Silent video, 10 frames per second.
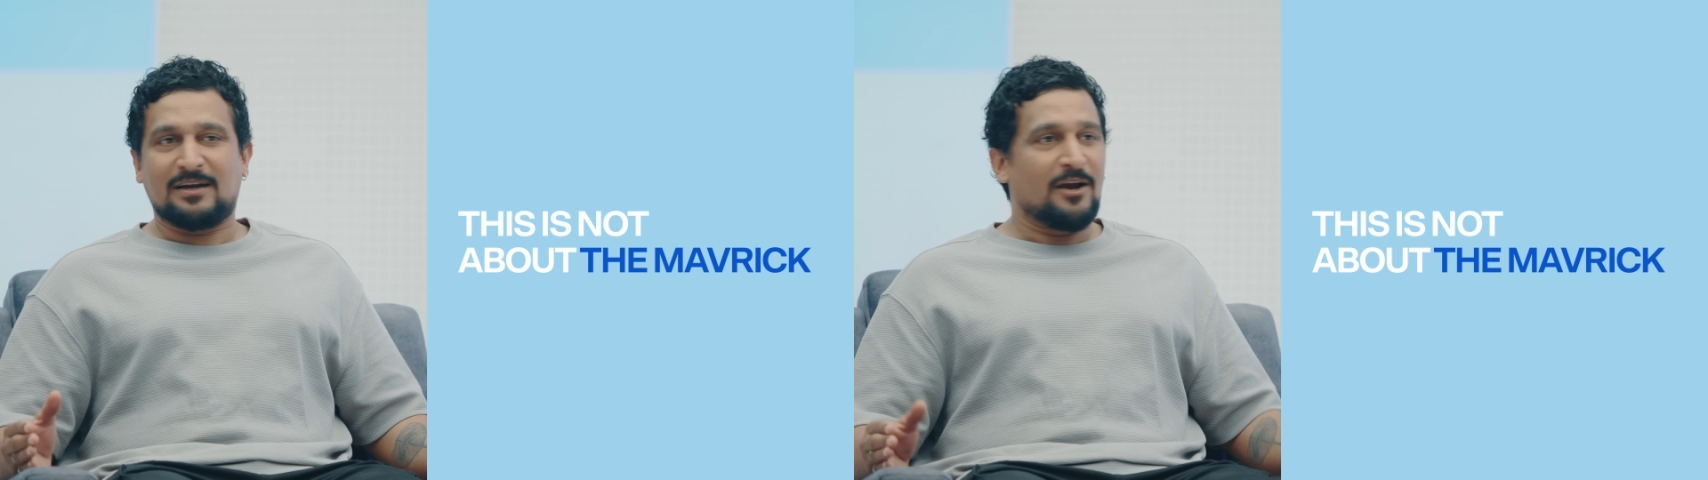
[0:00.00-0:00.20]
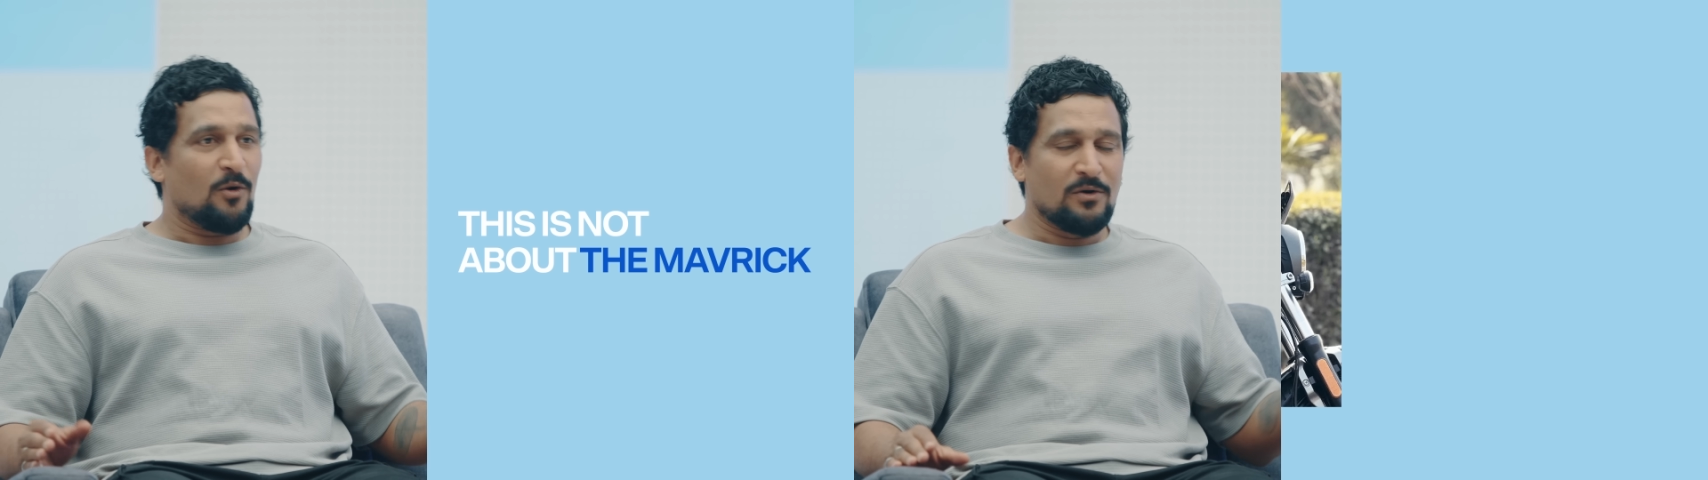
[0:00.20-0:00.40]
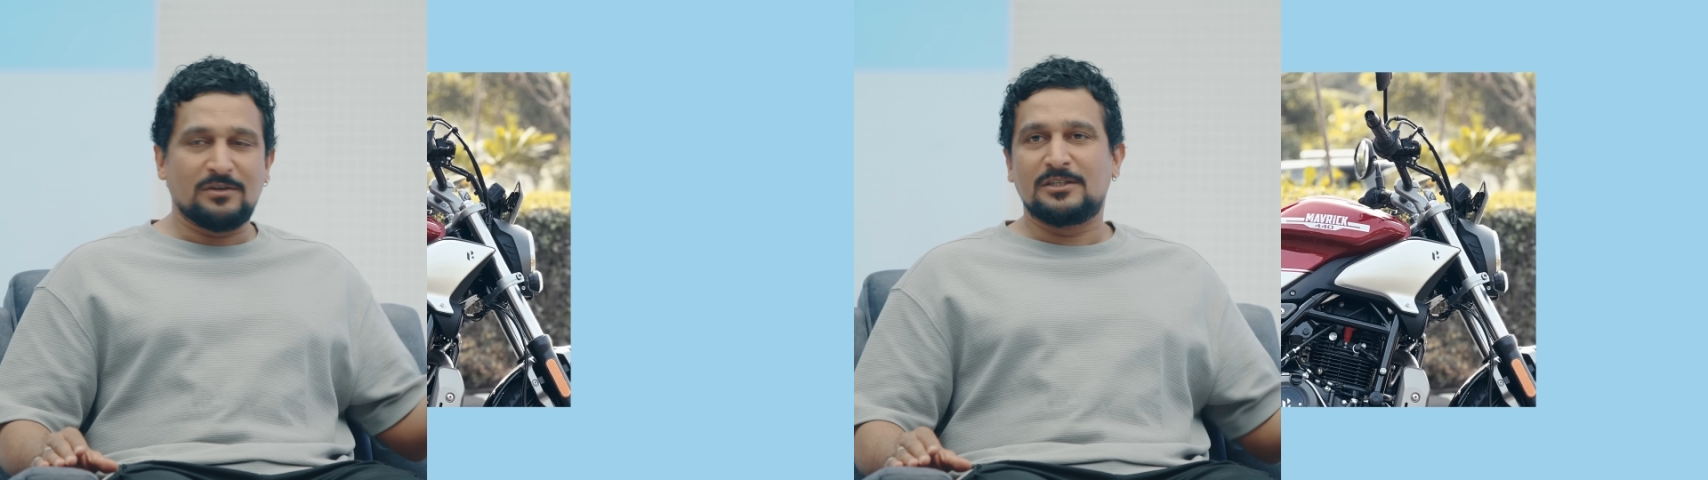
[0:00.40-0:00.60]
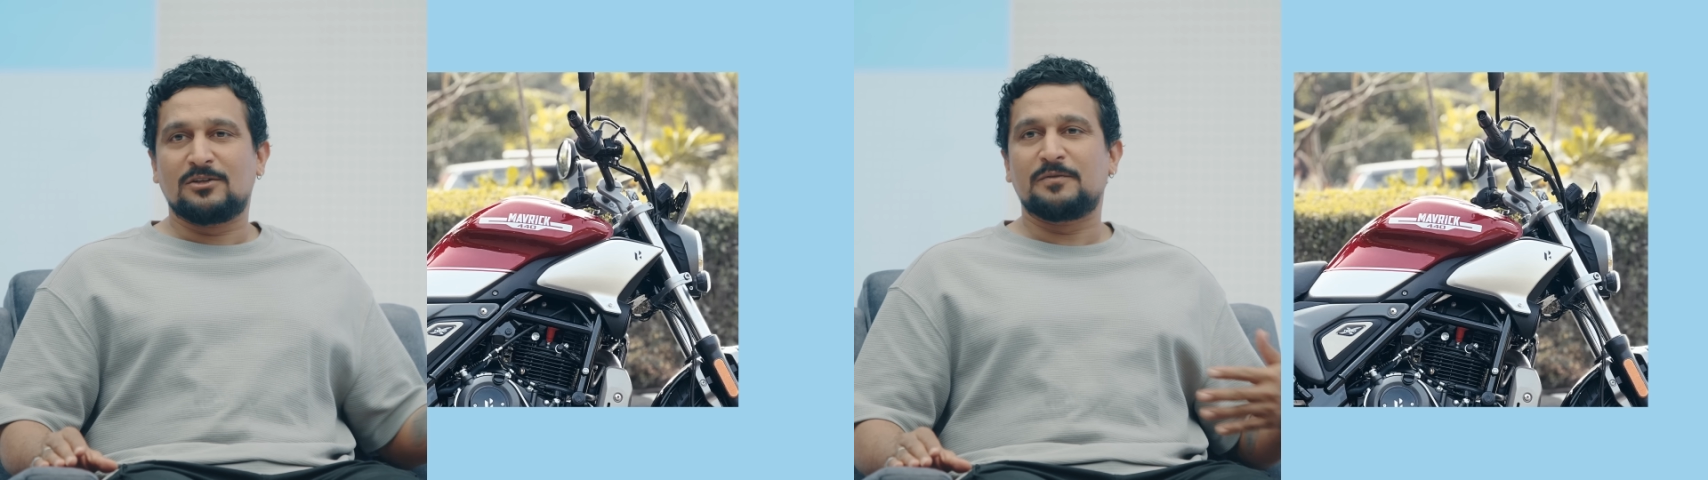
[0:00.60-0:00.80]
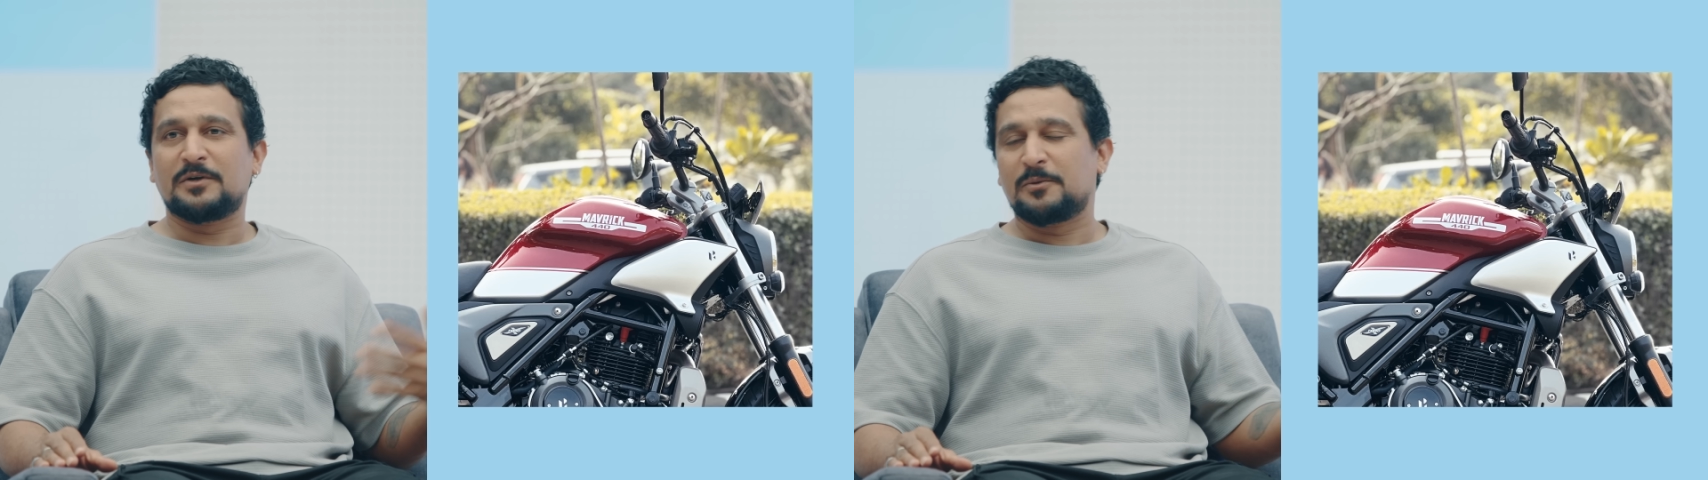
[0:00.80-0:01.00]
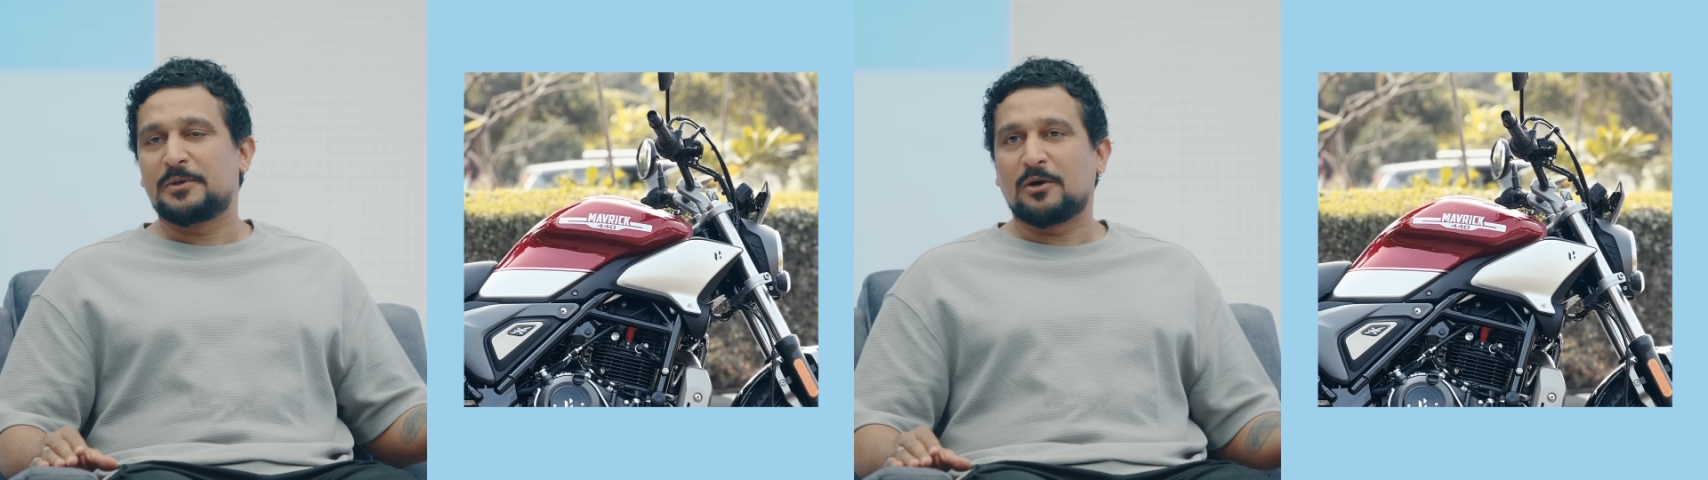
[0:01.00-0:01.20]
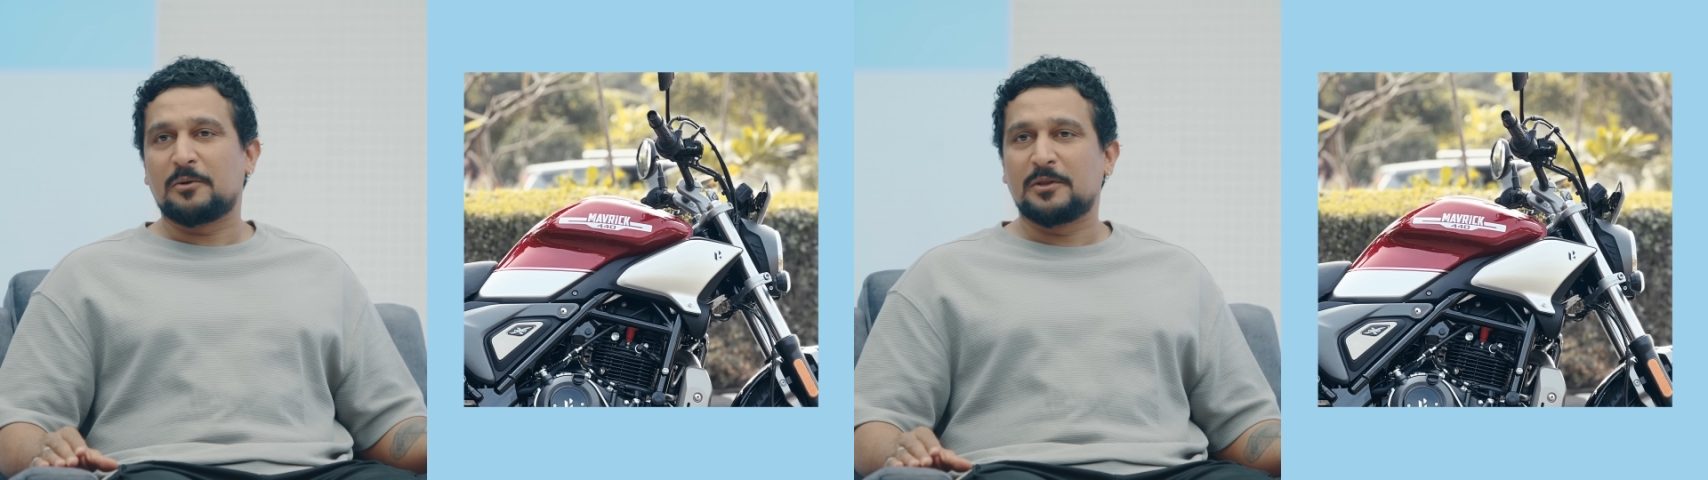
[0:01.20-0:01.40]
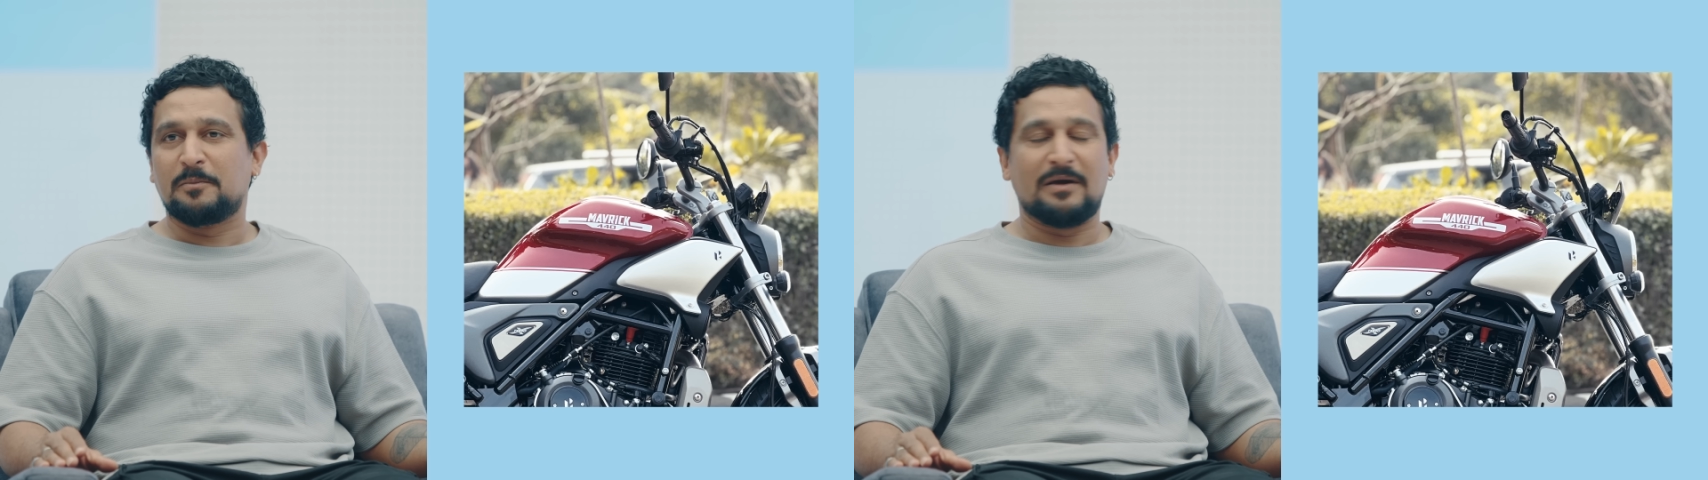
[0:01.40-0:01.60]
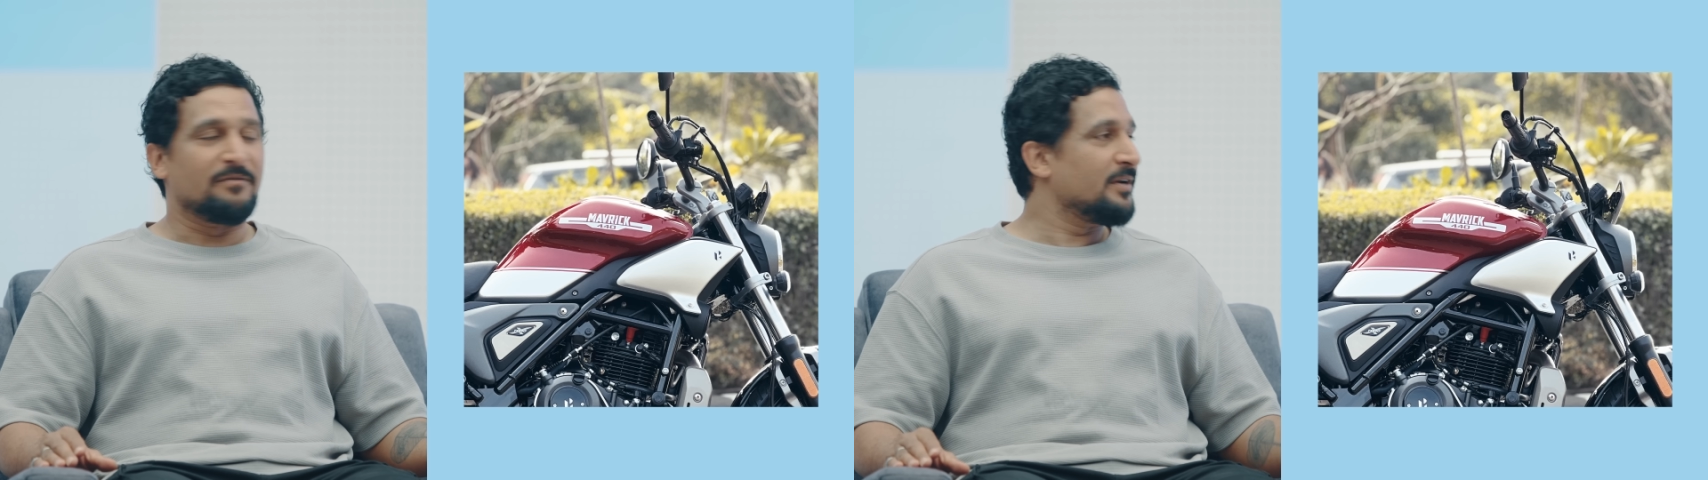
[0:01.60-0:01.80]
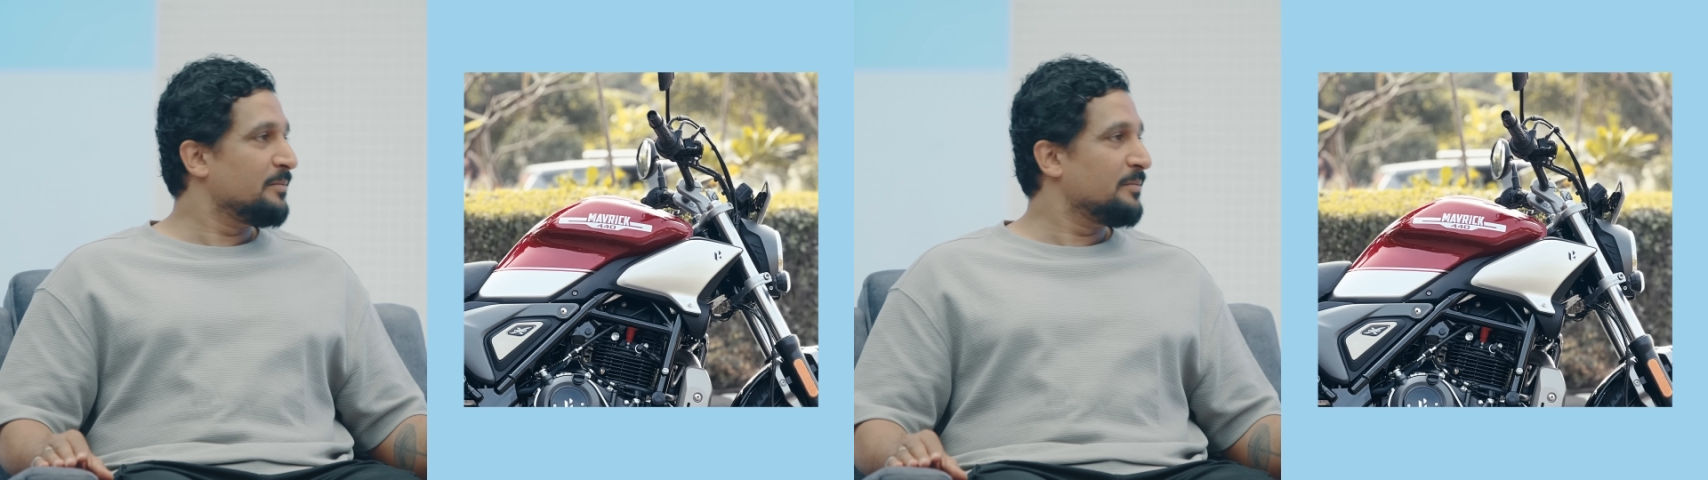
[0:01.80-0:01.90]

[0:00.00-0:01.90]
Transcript: I honestly thought we were going to be talking about the Mavrick,